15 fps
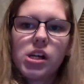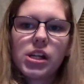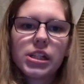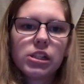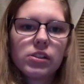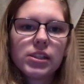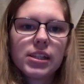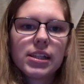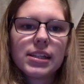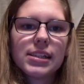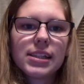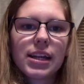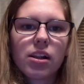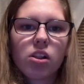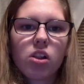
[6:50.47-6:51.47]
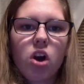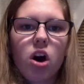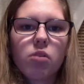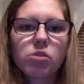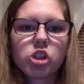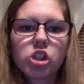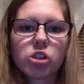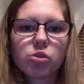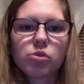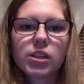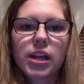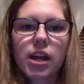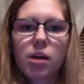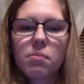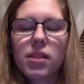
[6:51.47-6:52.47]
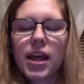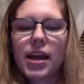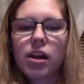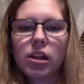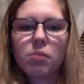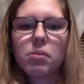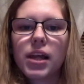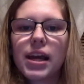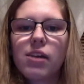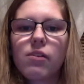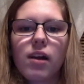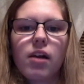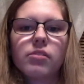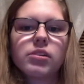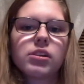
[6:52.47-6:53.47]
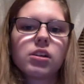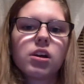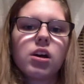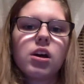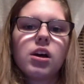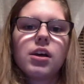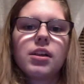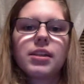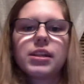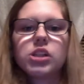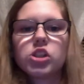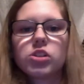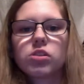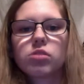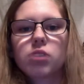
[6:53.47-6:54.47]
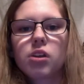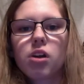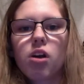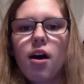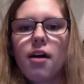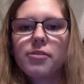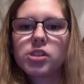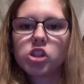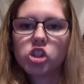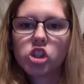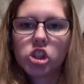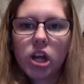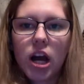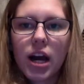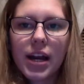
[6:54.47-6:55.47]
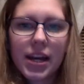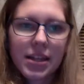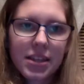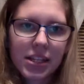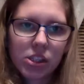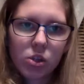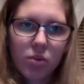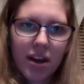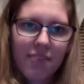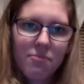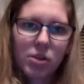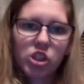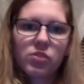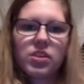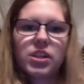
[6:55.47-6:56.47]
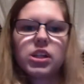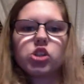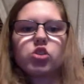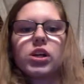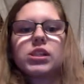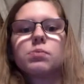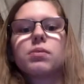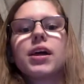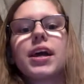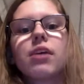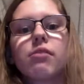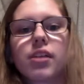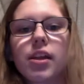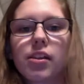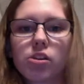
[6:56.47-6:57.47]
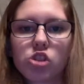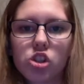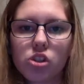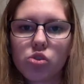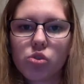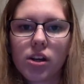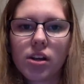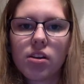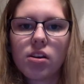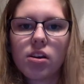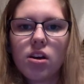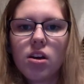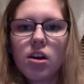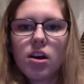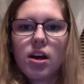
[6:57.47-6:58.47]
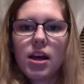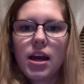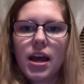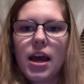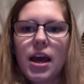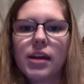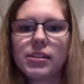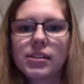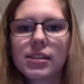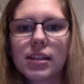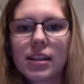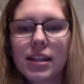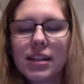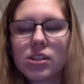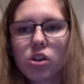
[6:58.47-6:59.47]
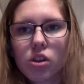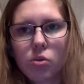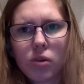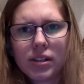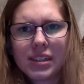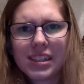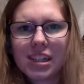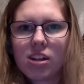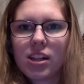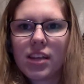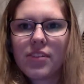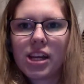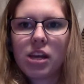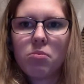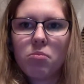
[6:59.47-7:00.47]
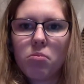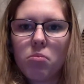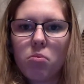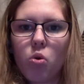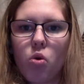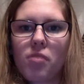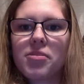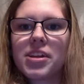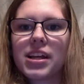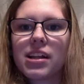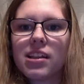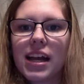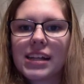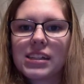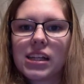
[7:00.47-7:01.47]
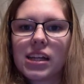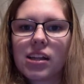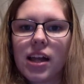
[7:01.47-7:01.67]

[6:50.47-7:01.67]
You see this in a lot with children that are playing on the playground. These children are often shy and they don't have much of an interest playing with other children. And these are the ones that are living in more of a neglecting